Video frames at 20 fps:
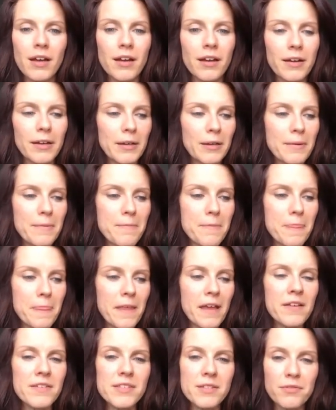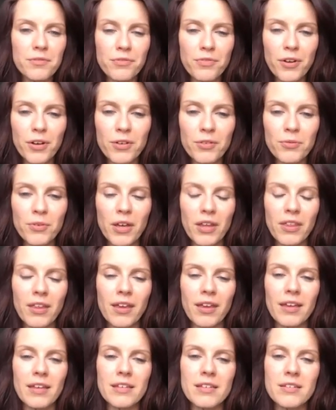Um, have some fun with
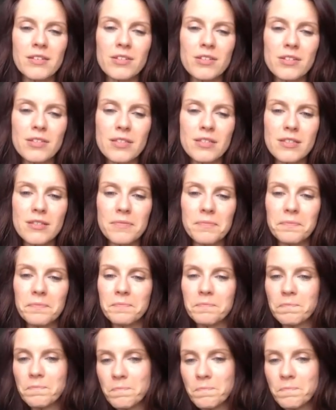it and just